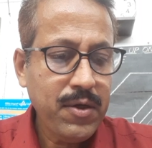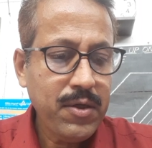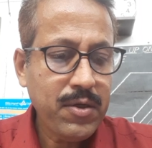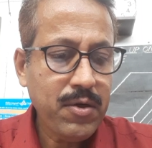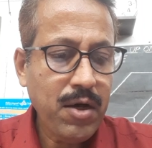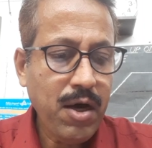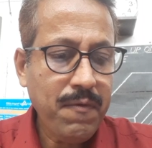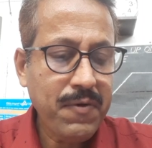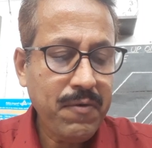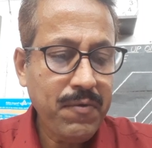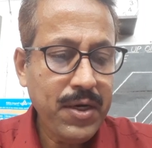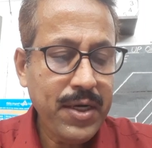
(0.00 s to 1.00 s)
So
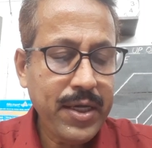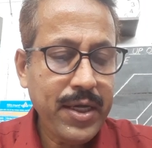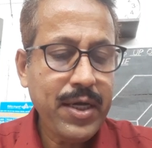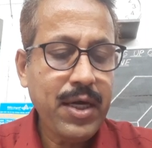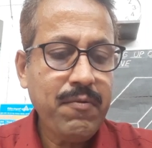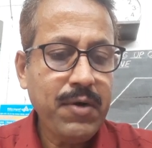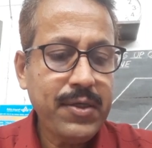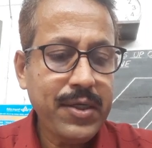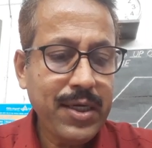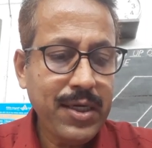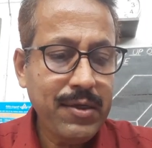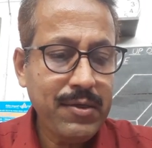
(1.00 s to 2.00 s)
after welding again, once
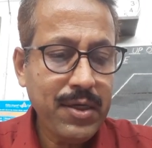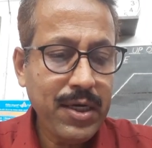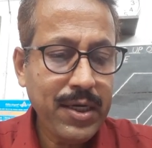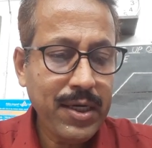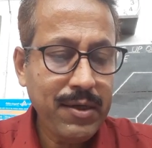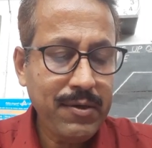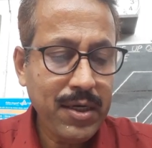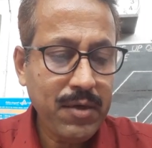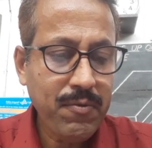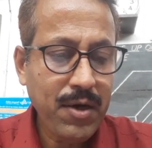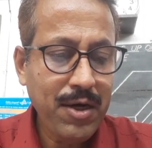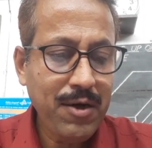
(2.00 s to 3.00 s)
again is heating is
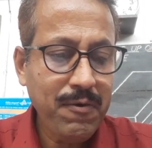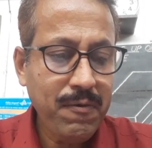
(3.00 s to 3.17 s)
required